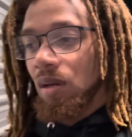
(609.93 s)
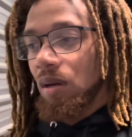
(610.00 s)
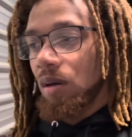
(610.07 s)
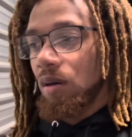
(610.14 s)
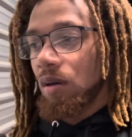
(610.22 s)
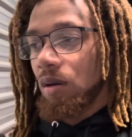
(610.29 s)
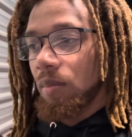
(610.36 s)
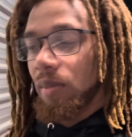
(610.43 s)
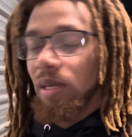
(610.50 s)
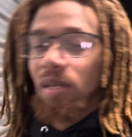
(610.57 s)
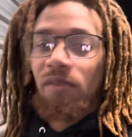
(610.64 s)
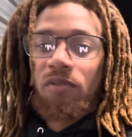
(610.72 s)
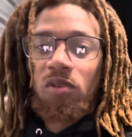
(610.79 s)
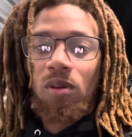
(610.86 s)

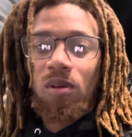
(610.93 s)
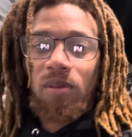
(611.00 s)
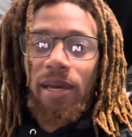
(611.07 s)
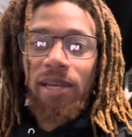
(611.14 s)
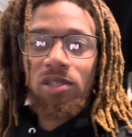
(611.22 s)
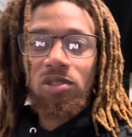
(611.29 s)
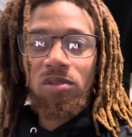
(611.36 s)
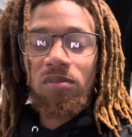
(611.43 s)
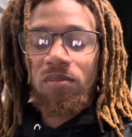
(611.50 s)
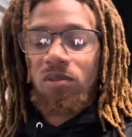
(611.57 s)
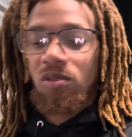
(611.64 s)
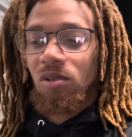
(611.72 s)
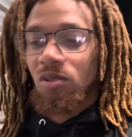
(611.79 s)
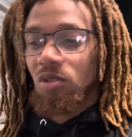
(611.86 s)
And if you know Nigel,
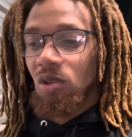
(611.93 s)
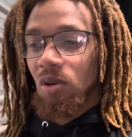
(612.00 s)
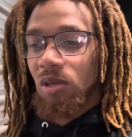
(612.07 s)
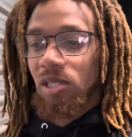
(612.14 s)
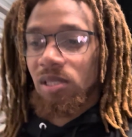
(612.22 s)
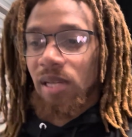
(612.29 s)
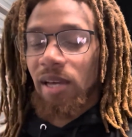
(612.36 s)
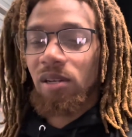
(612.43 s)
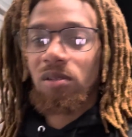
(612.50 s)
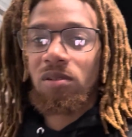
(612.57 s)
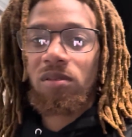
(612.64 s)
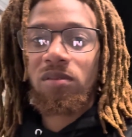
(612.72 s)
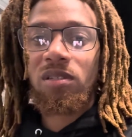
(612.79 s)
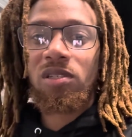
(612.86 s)
you know his
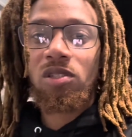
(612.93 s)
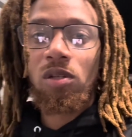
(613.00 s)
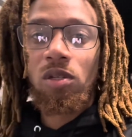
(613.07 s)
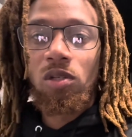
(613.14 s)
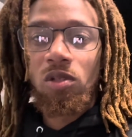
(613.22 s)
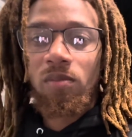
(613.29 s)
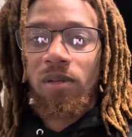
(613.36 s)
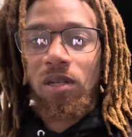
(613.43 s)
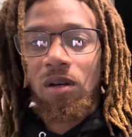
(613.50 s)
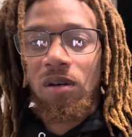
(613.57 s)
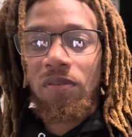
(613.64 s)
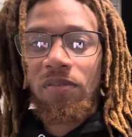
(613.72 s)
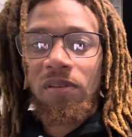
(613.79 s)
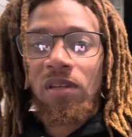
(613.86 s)
dyno is a little bit
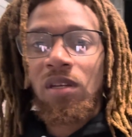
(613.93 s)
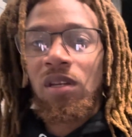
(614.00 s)
off.